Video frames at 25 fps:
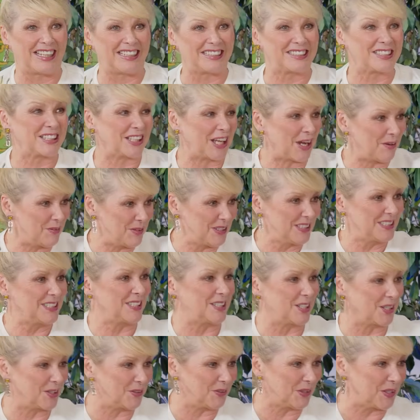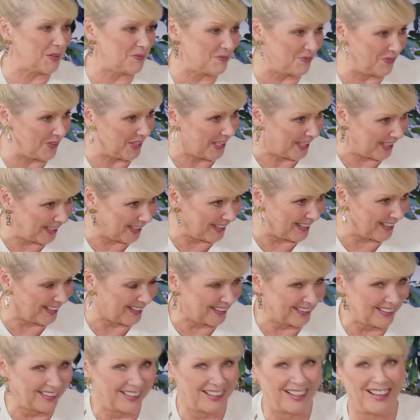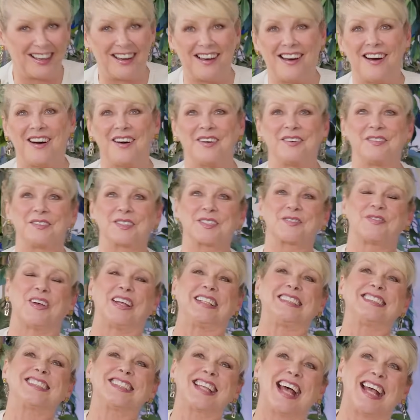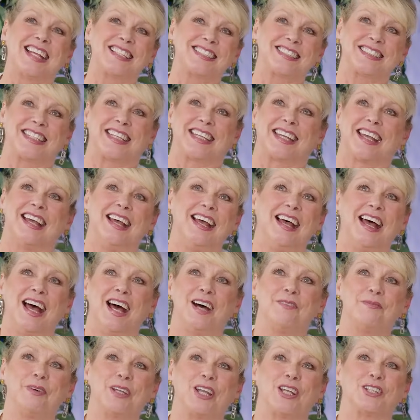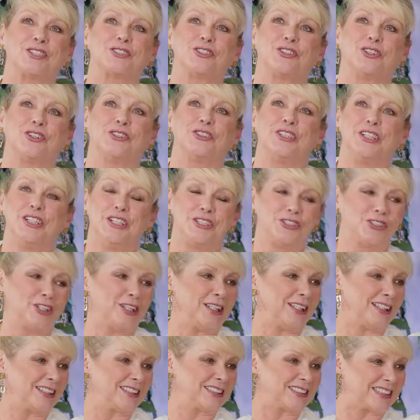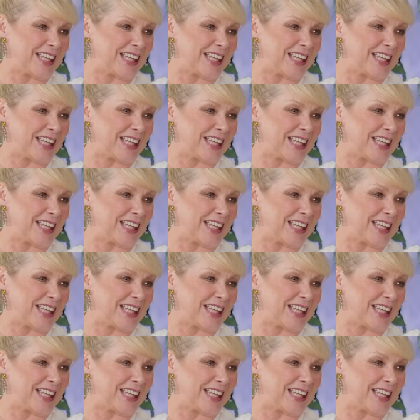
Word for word: then to go into the Queen Vic. Ah, oh, it was fantastic. And when I saw Gillian